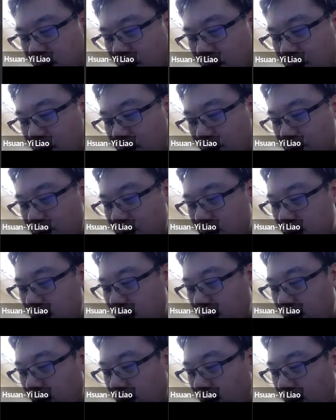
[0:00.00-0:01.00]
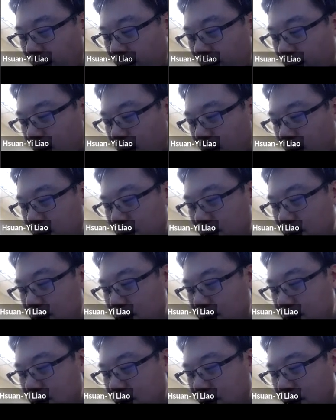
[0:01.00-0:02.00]
kind of thing
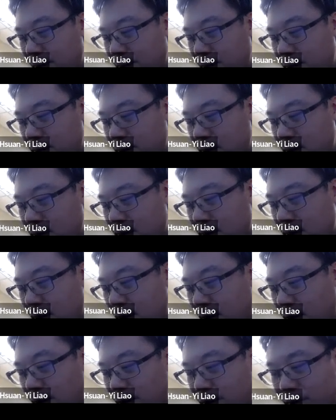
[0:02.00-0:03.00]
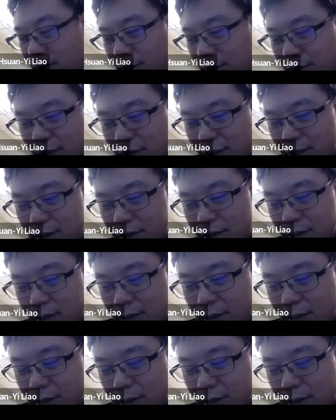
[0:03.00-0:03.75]
with same zero locus.